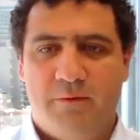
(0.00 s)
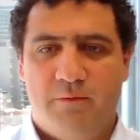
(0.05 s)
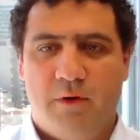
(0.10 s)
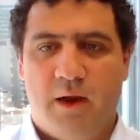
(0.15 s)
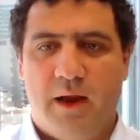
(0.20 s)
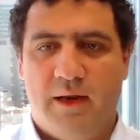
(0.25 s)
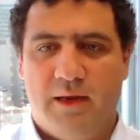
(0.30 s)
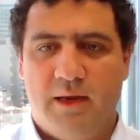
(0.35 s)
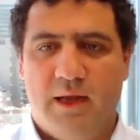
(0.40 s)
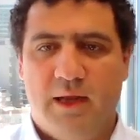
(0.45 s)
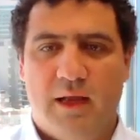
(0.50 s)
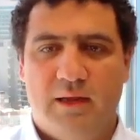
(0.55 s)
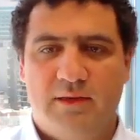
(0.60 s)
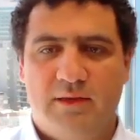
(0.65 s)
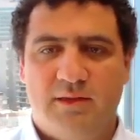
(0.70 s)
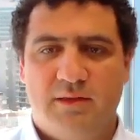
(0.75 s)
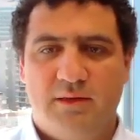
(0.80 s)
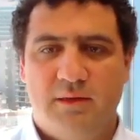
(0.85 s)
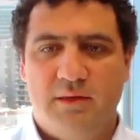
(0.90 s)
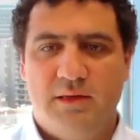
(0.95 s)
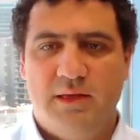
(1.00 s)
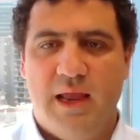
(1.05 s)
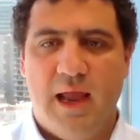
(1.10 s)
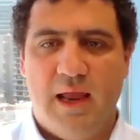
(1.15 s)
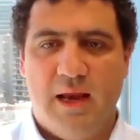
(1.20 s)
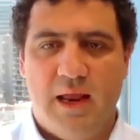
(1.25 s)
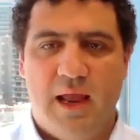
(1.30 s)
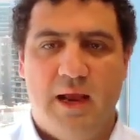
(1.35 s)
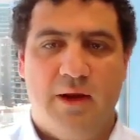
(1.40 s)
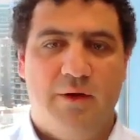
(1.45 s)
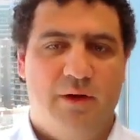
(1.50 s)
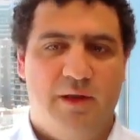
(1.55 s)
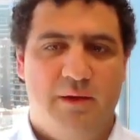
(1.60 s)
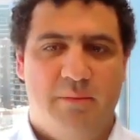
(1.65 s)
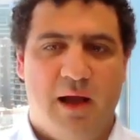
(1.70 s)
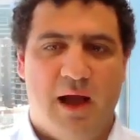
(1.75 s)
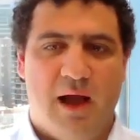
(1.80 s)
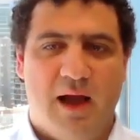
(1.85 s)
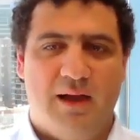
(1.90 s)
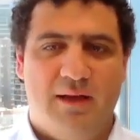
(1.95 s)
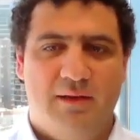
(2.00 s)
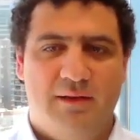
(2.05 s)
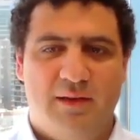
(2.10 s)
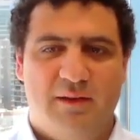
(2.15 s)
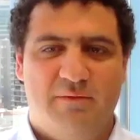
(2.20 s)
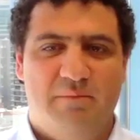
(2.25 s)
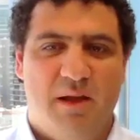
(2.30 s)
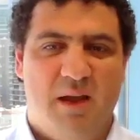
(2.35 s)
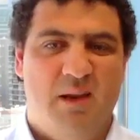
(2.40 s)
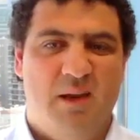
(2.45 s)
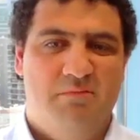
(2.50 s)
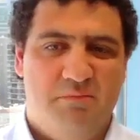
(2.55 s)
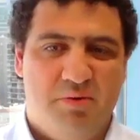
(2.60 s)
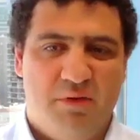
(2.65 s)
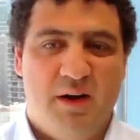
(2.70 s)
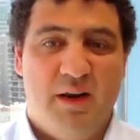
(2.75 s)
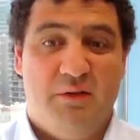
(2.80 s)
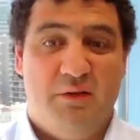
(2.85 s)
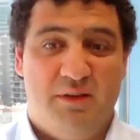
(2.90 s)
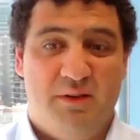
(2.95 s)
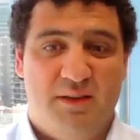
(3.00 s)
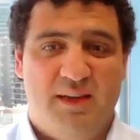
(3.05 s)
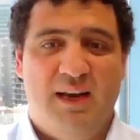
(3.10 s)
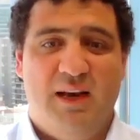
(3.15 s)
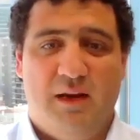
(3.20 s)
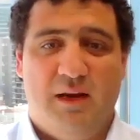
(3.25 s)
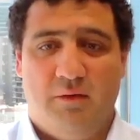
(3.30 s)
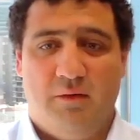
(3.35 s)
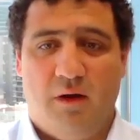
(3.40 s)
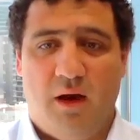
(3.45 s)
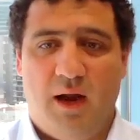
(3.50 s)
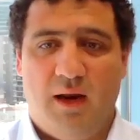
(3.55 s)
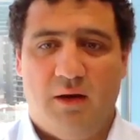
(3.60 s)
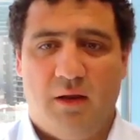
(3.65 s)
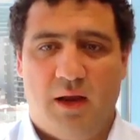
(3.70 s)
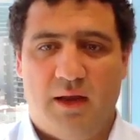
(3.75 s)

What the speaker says: rate cuts, yet equity markets have been pretty resilient, right?